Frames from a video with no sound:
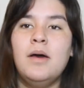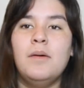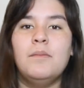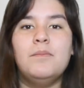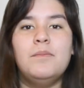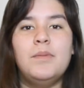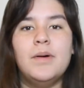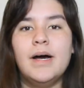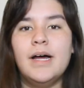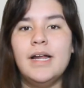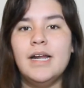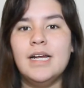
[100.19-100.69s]

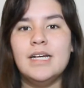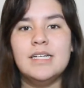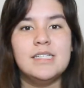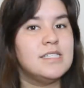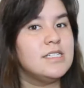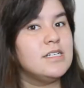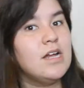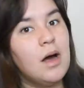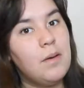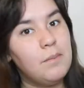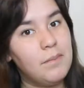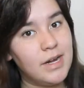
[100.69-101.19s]
but
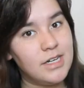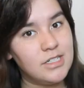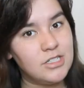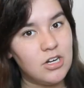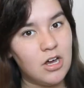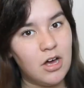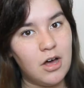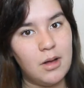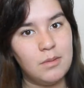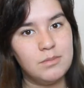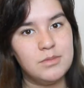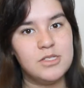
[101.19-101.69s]
it's not my
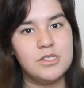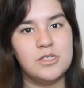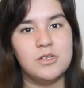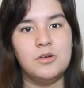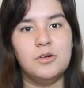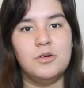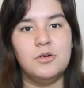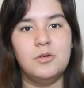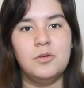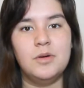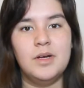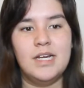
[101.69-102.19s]
job,
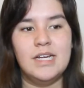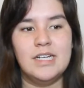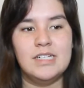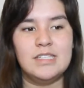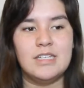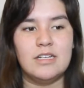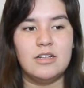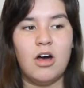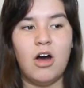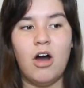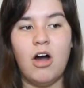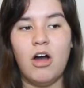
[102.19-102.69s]
so it's
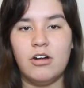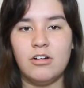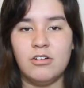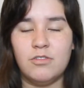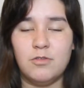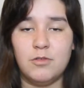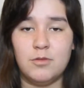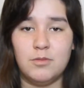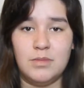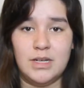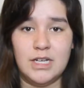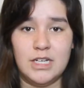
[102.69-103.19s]
a lot harder
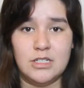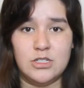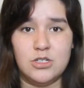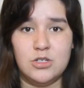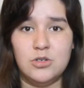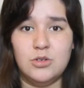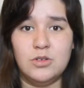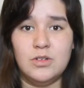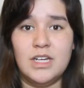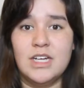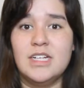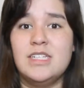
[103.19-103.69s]
for me
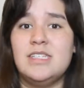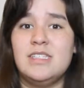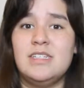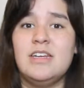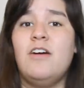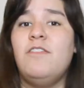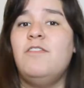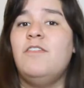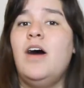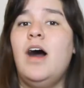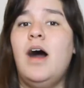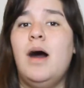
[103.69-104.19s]
to get
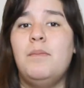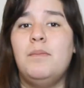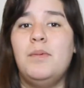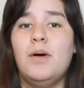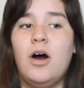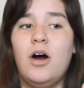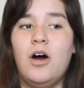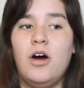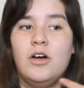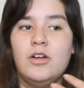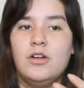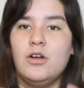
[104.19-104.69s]
stuff up
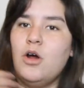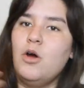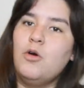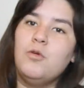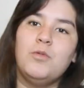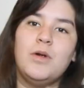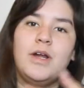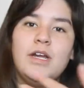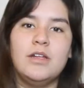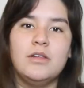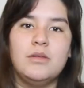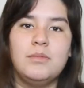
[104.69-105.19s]
on a
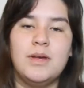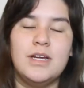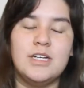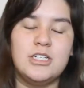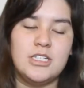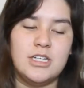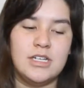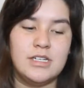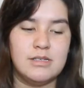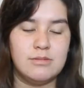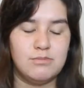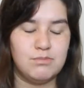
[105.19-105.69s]
regular
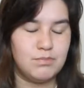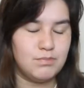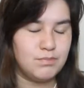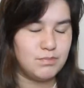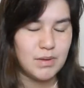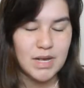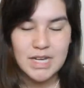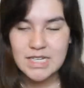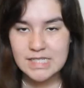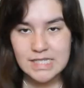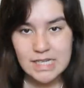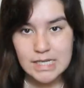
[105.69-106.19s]

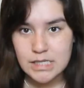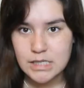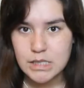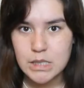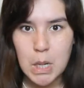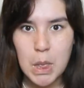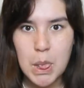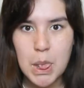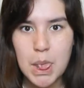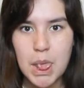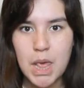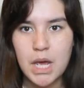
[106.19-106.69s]
basis.